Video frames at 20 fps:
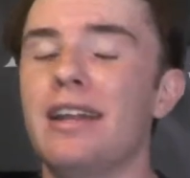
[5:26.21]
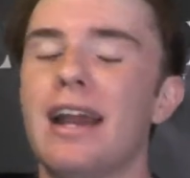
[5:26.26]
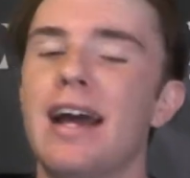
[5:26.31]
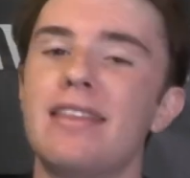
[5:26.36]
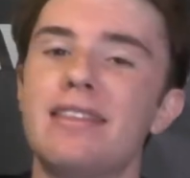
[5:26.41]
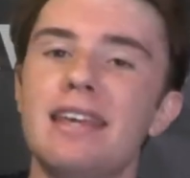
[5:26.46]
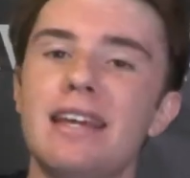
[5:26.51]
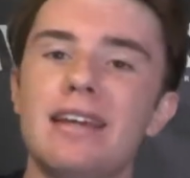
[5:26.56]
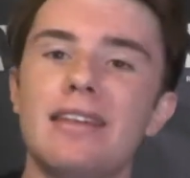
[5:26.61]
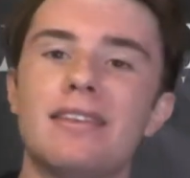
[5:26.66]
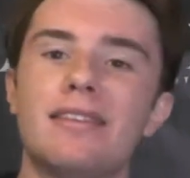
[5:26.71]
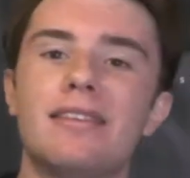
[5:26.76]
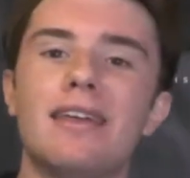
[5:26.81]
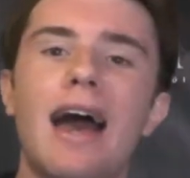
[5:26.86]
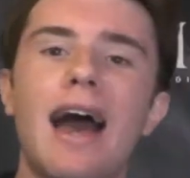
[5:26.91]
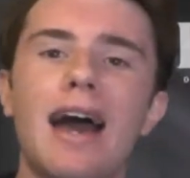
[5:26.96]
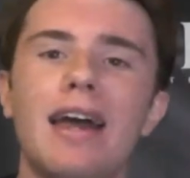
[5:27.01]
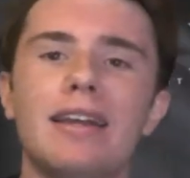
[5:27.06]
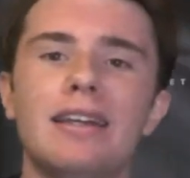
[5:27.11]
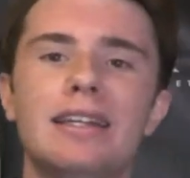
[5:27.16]
And I think
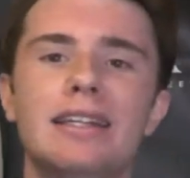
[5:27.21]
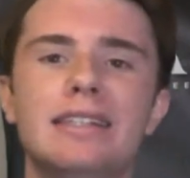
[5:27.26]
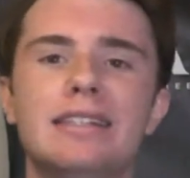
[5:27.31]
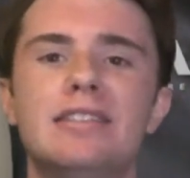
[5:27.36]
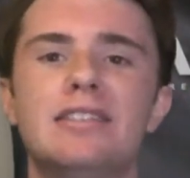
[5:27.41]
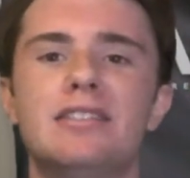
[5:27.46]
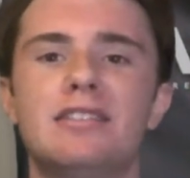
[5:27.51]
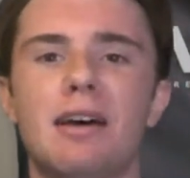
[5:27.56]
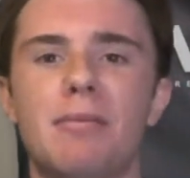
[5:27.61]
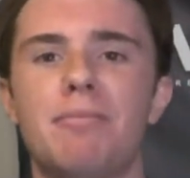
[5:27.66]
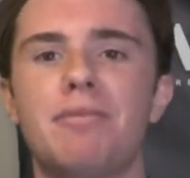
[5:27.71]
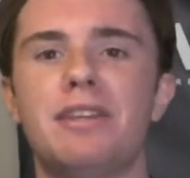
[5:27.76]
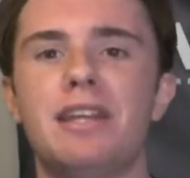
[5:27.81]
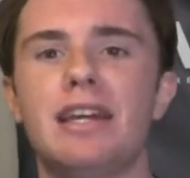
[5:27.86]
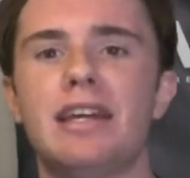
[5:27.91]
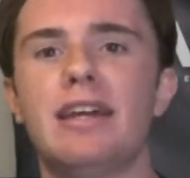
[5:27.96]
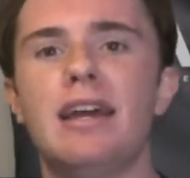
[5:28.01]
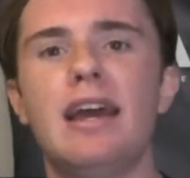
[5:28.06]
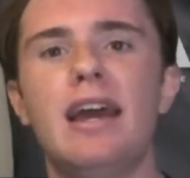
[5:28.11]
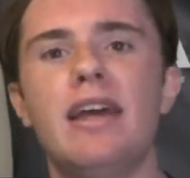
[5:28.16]
that is
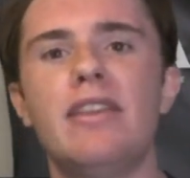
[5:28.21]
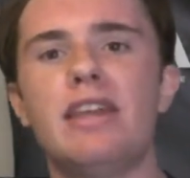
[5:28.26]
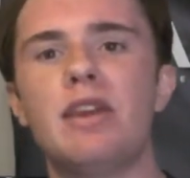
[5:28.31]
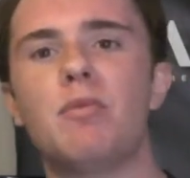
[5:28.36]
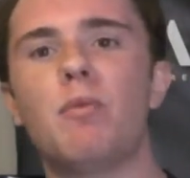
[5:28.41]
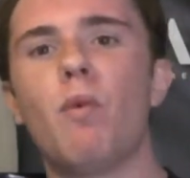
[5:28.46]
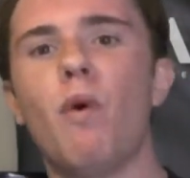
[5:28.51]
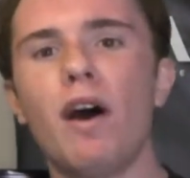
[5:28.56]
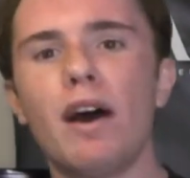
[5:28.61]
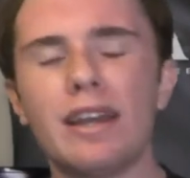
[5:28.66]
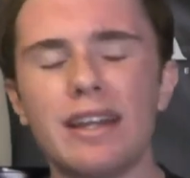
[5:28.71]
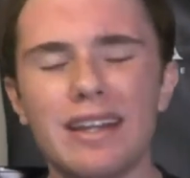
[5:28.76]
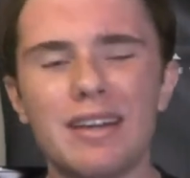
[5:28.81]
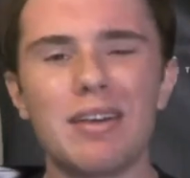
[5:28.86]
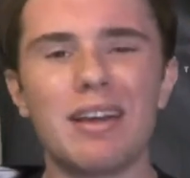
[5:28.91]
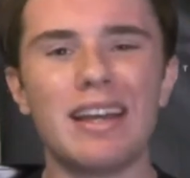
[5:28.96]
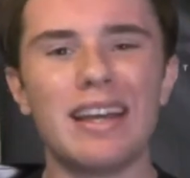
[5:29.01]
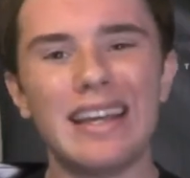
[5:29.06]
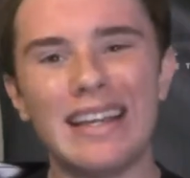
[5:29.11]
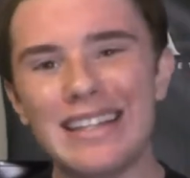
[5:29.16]
something that, one,
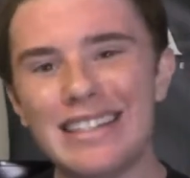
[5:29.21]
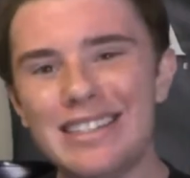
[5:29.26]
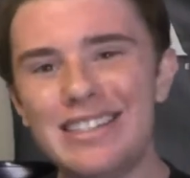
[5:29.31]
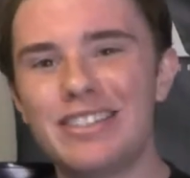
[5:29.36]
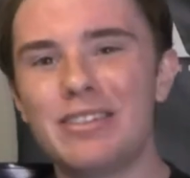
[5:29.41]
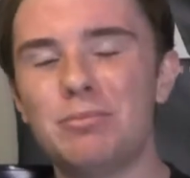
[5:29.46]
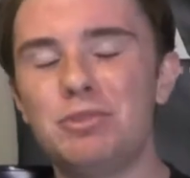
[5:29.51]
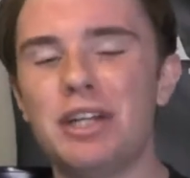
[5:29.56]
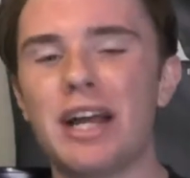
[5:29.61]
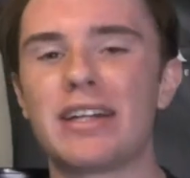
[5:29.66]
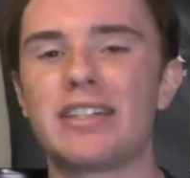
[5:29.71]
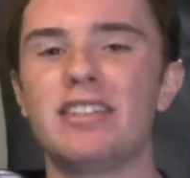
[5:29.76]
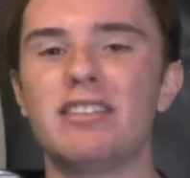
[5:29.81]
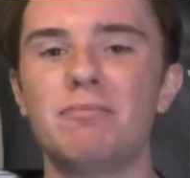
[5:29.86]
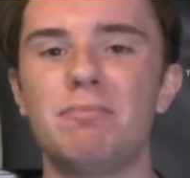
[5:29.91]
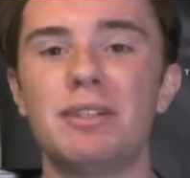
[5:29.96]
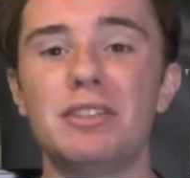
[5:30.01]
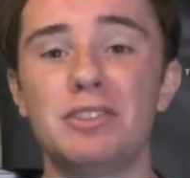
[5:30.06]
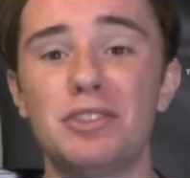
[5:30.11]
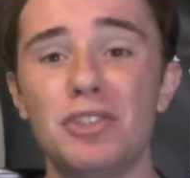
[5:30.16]
is
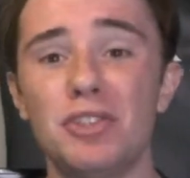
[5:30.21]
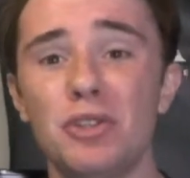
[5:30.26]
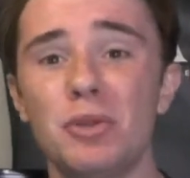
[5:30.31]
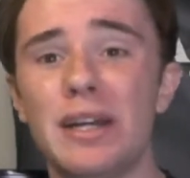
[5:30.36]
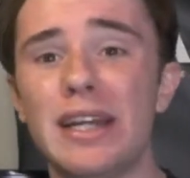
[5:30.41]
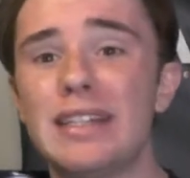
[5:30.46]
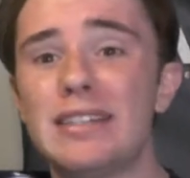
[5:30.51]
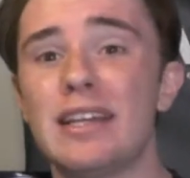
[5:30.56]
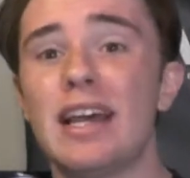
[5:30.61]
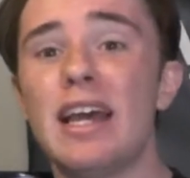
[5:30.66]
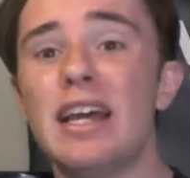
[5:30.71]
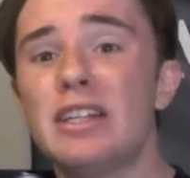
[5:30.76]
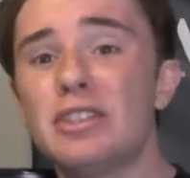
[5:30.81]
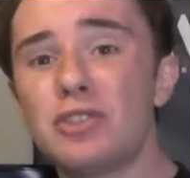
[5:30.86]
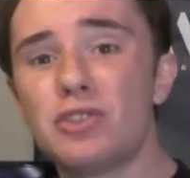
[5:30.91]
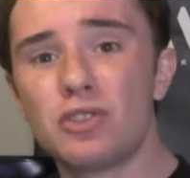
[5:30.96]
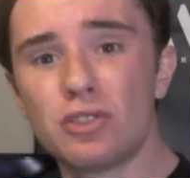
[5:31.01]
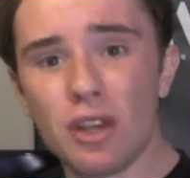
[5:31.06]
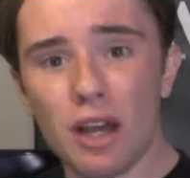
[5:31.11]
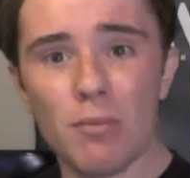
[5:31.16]
subjective, but two, it's
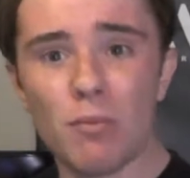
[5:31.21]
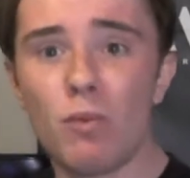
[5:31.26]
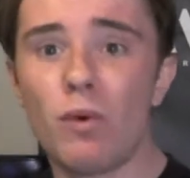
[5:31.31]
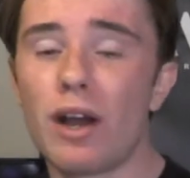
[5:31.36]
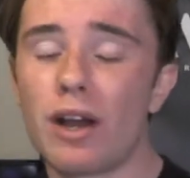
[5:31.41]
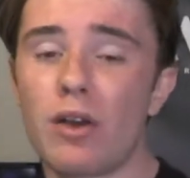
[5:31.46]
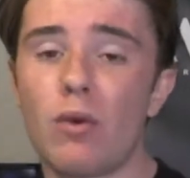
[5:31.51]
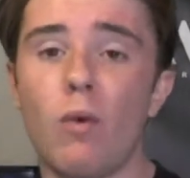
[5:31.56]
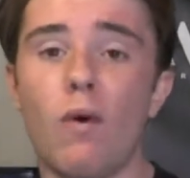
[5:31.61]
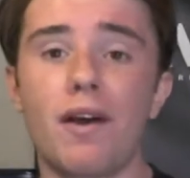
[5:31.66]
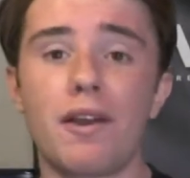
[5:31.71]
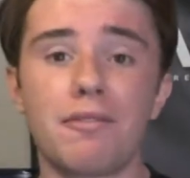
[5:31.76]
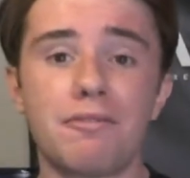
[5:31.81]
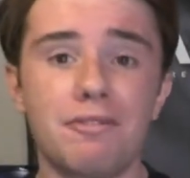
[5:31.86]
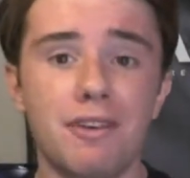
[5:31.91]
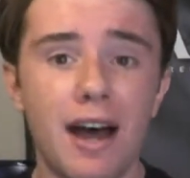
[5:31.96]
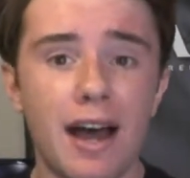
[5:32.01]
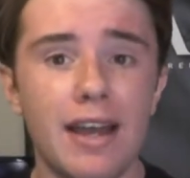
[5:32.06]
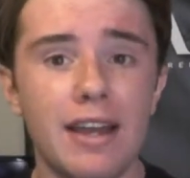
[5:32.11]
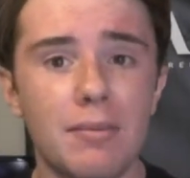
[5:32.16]
somewhat
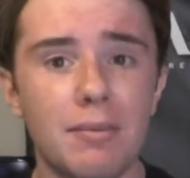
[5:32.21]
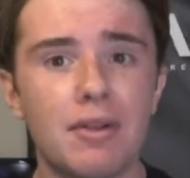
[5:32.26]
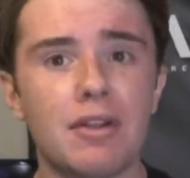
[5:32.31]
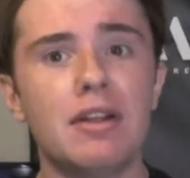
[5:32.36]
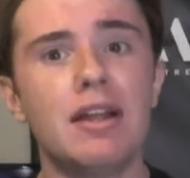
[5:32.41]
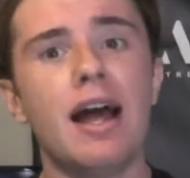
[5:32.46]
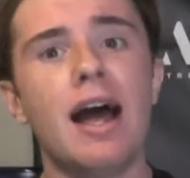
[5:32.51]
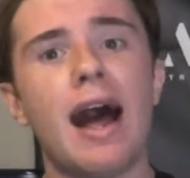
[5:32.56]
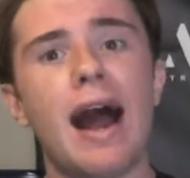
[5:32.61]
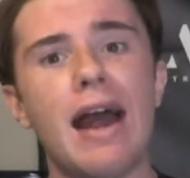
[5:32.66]
quantifiable.